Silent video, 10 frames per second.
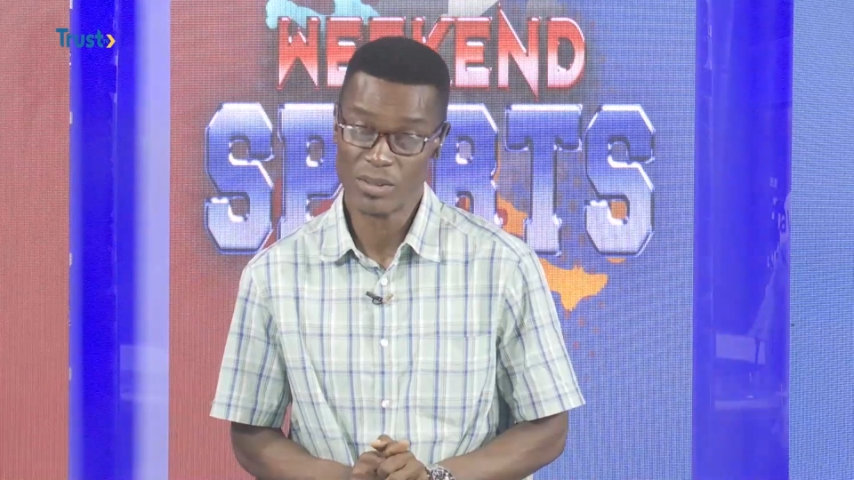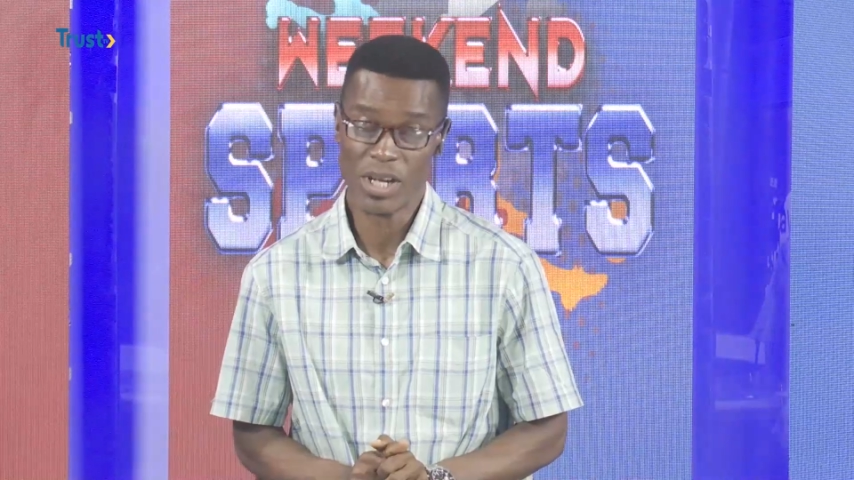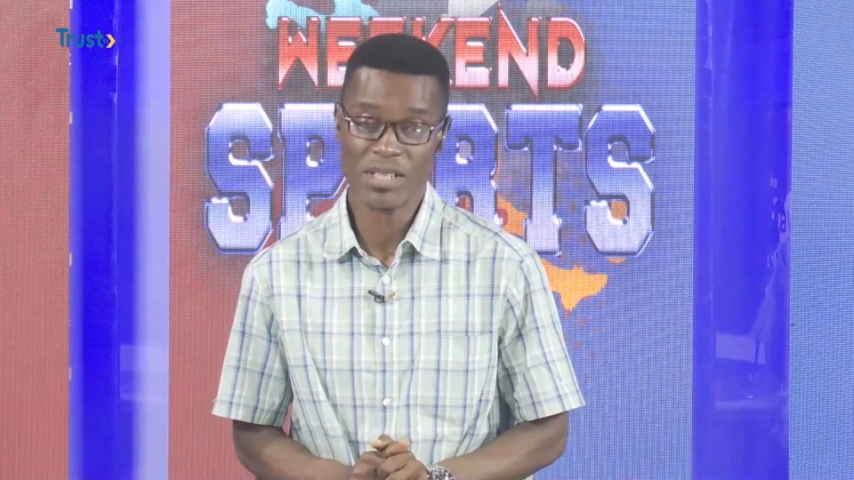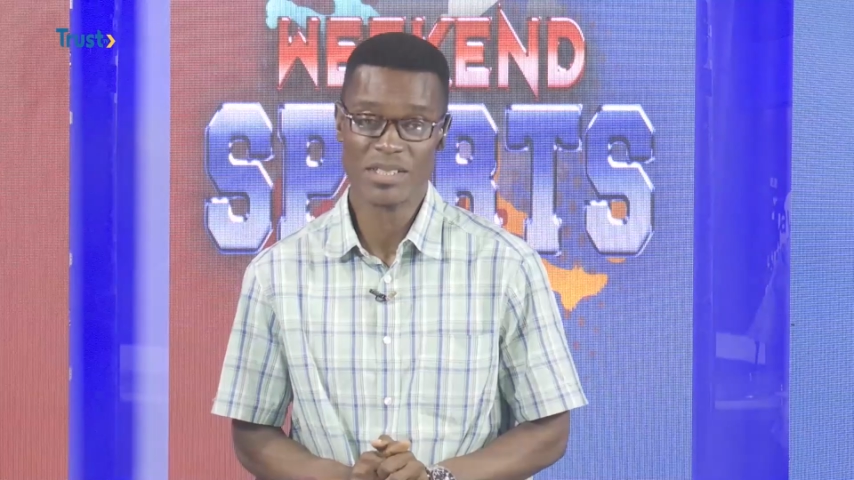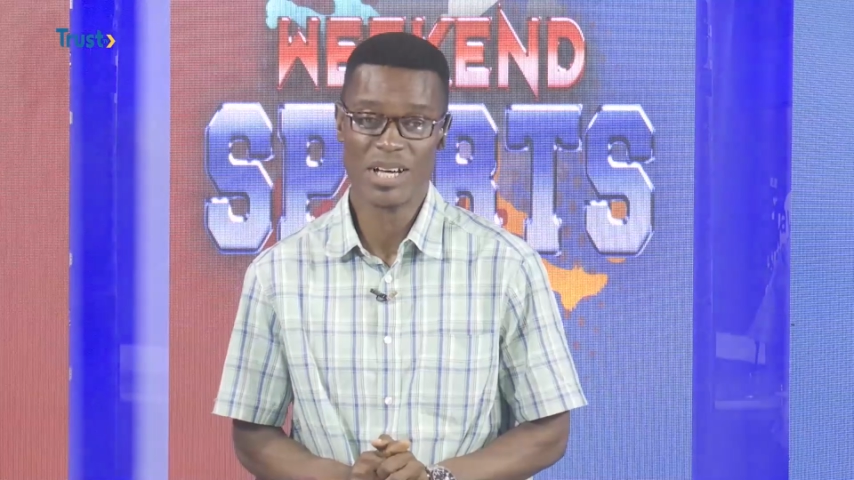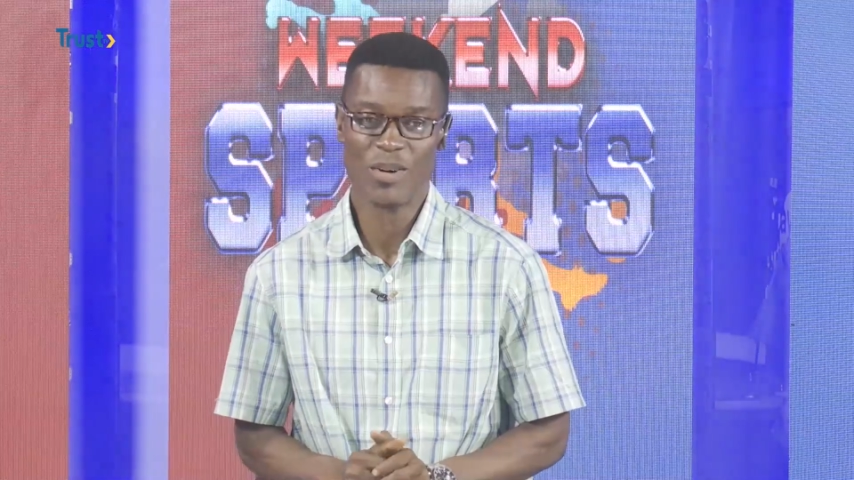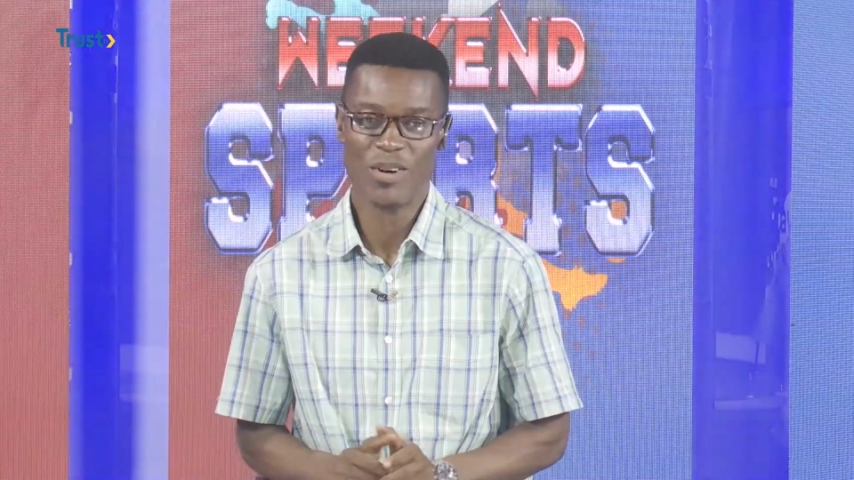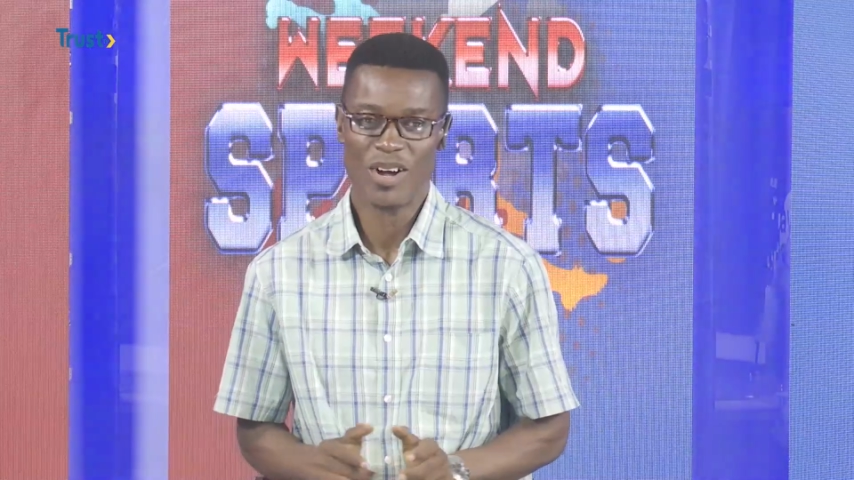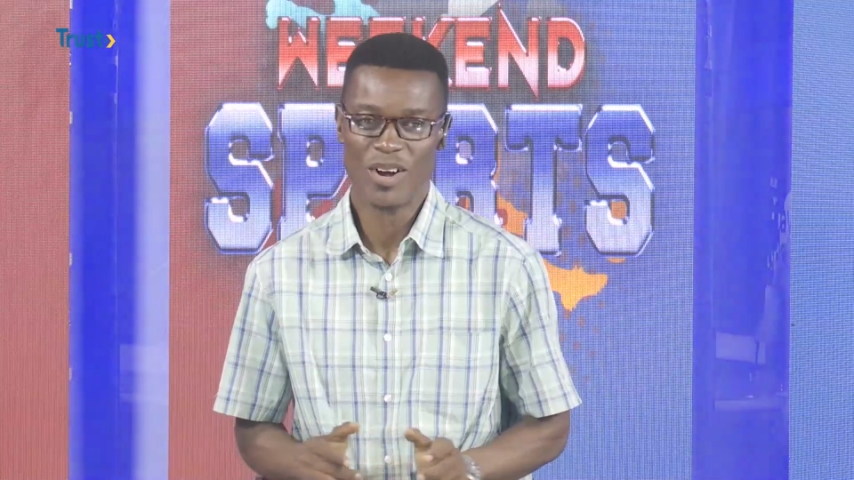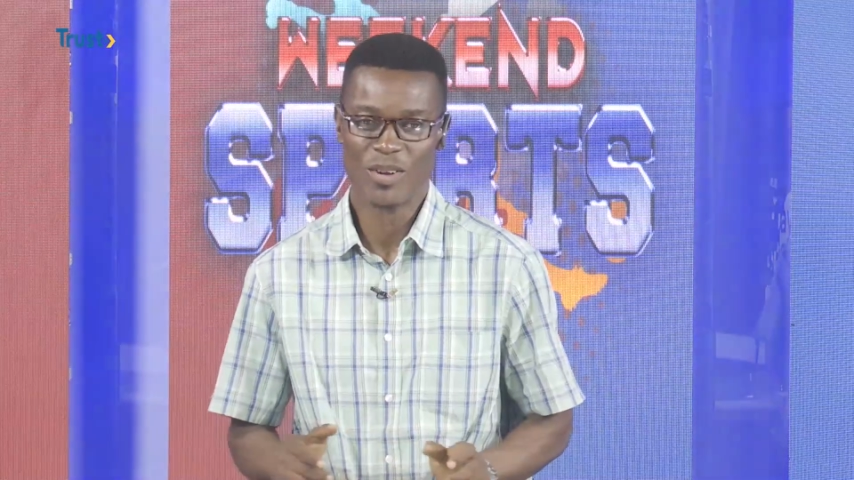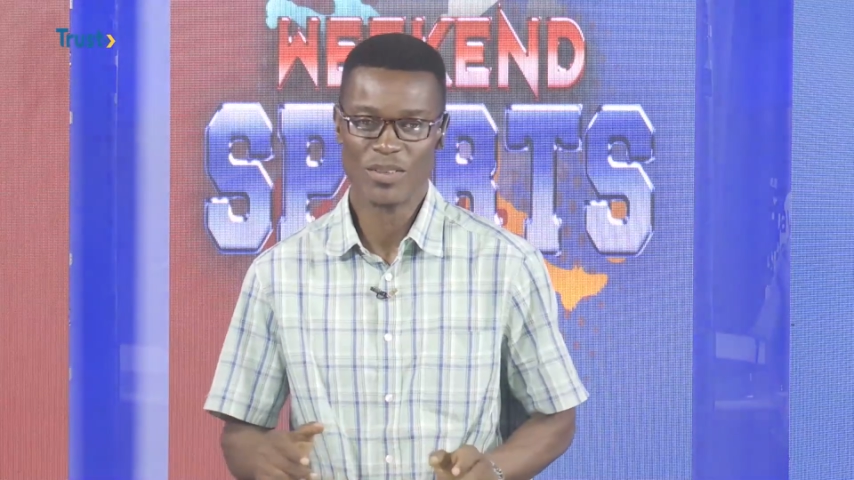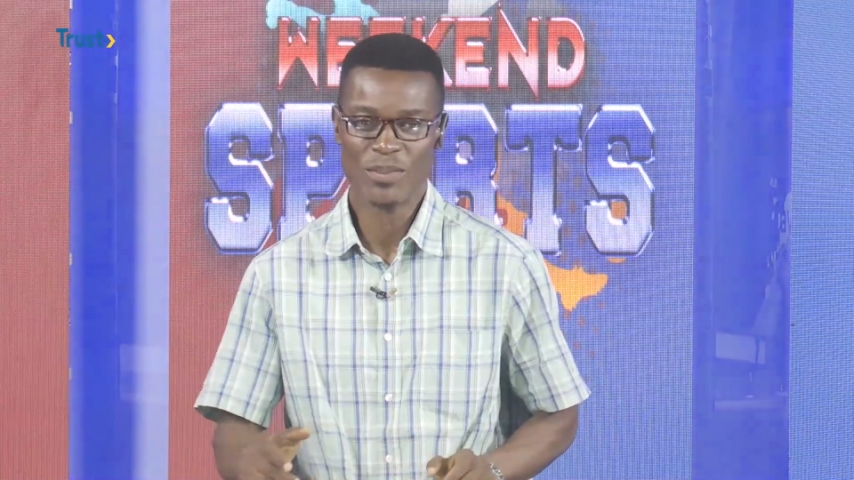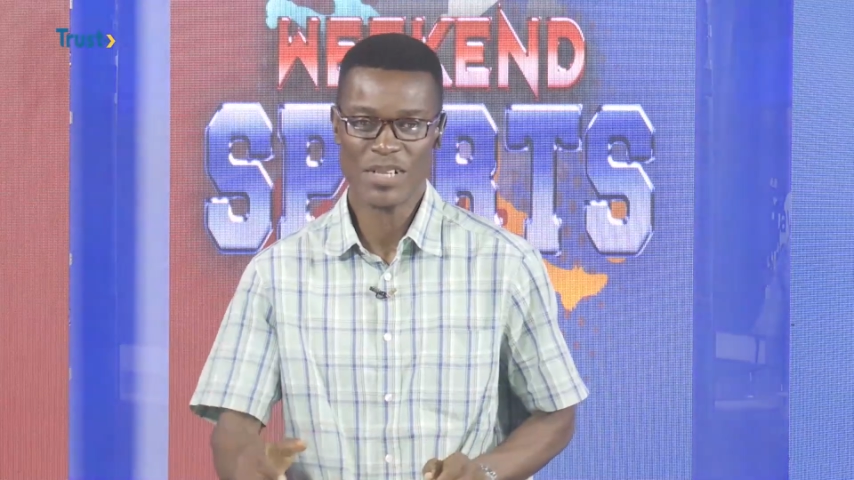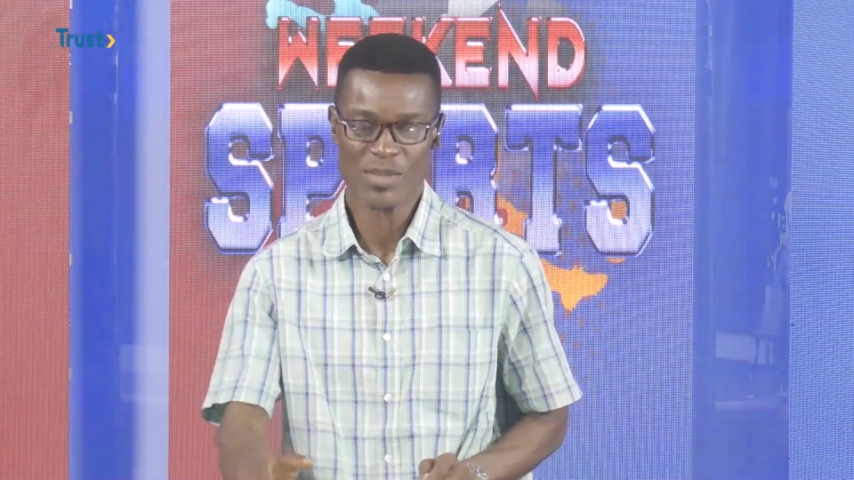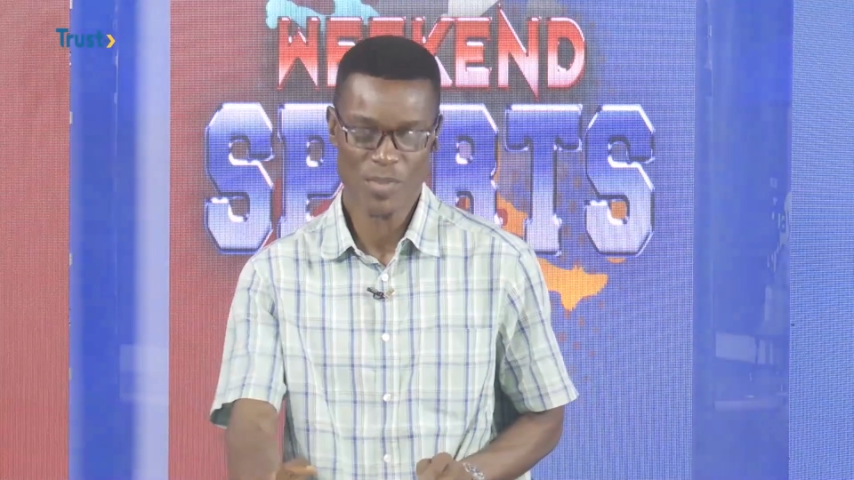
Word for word: and right now, all of them are